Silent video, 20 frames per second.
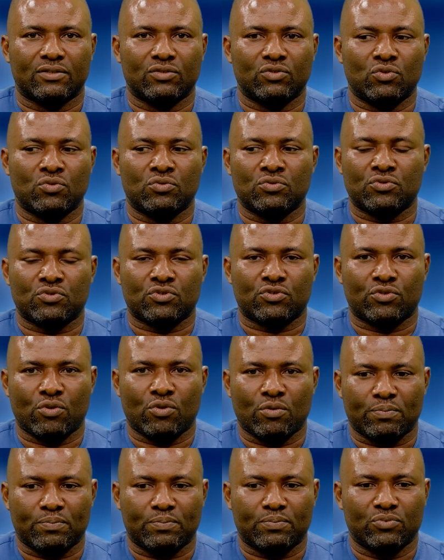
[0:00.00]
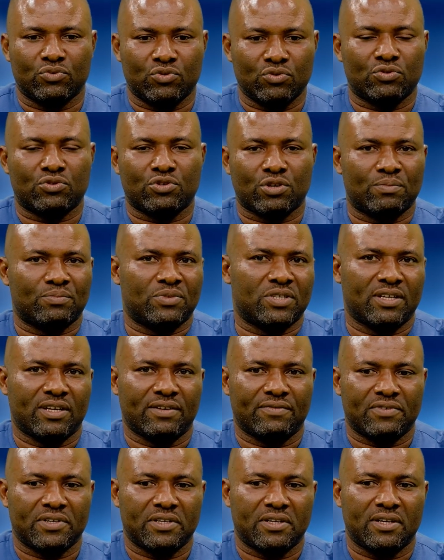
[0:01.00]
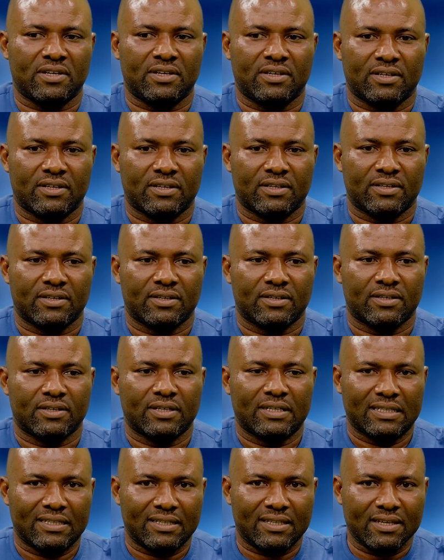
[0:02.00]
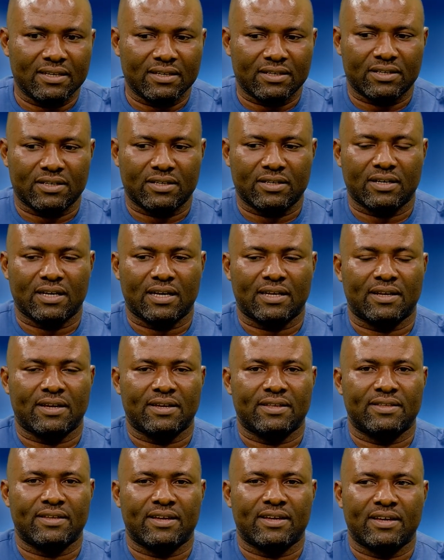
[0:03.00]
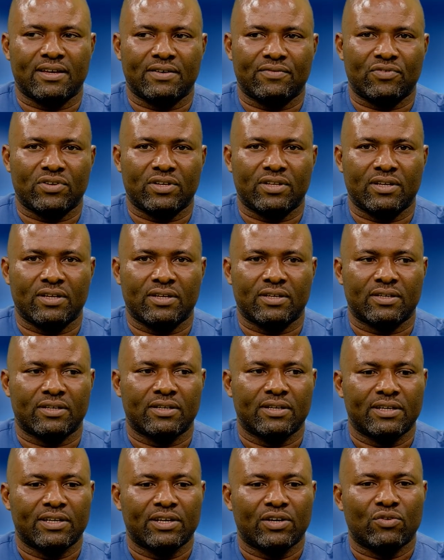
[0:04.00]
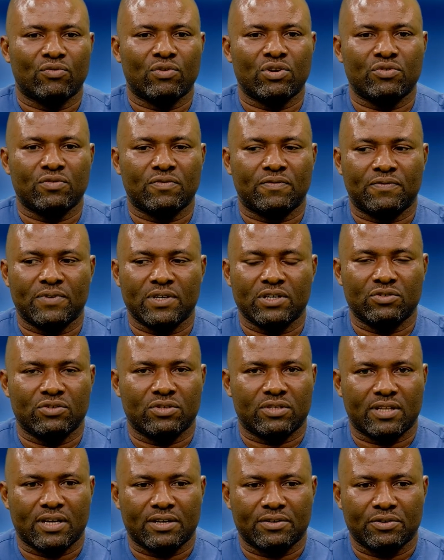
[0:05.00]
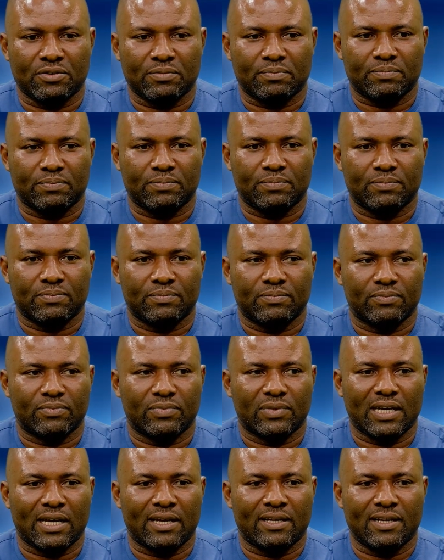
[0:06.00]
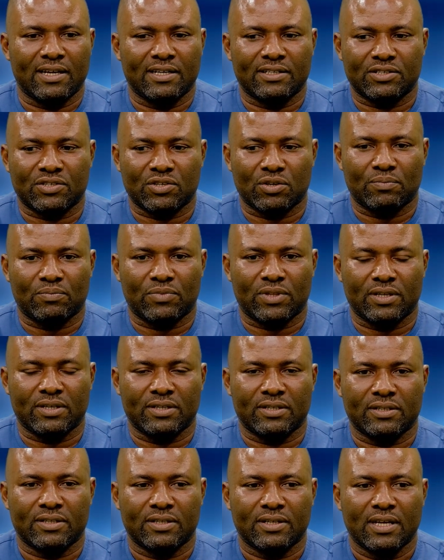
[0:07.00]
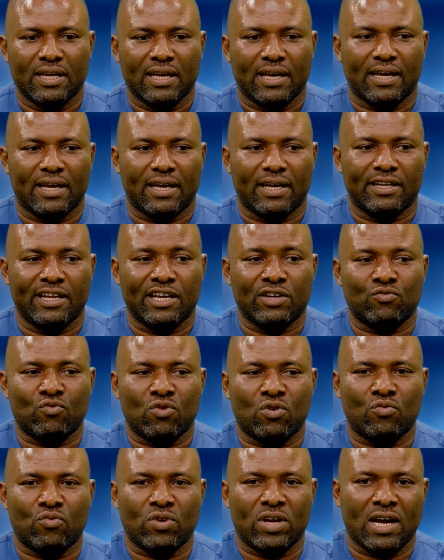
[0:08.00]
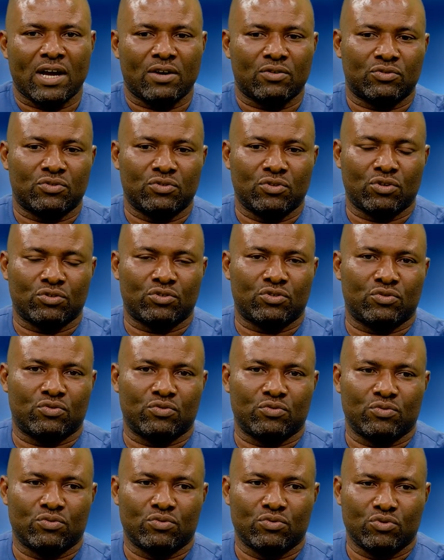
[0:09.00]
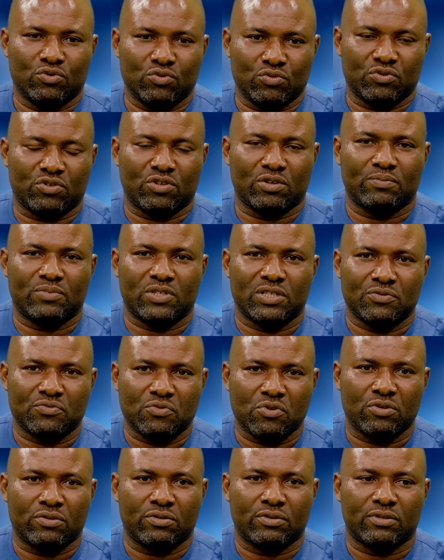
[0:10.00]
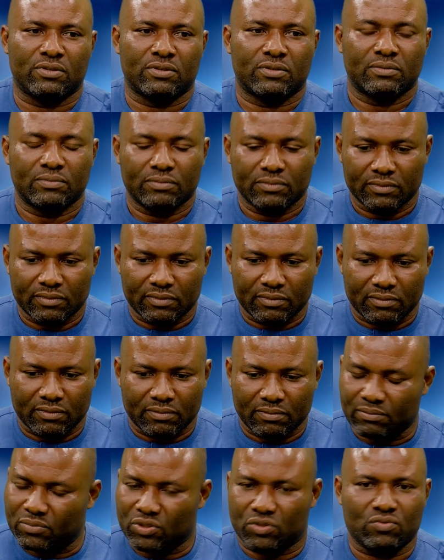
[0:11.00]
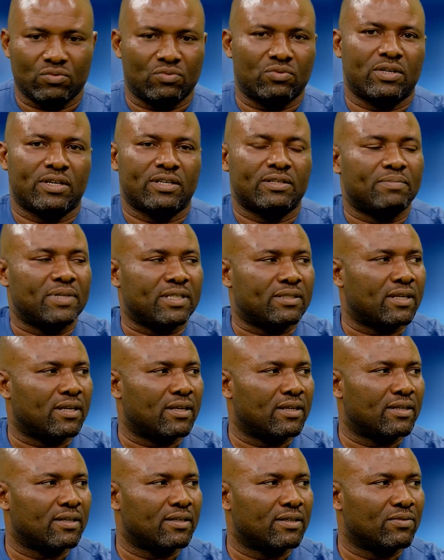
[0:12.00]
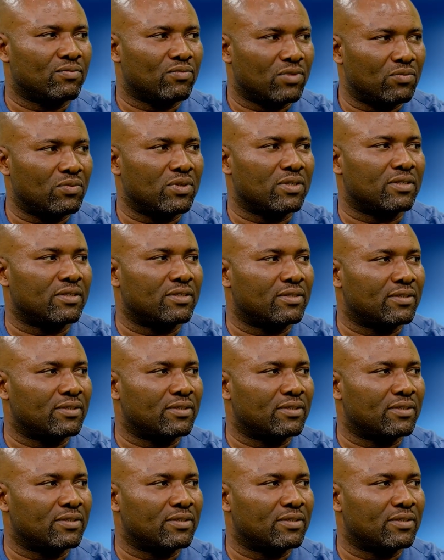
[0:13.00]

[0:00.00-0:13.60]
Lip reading: Don't stop. Do something every day. Think an idea every day. When you fail, you stand up and learn something and learn one way how not to do something wrong. But we will get better. We will.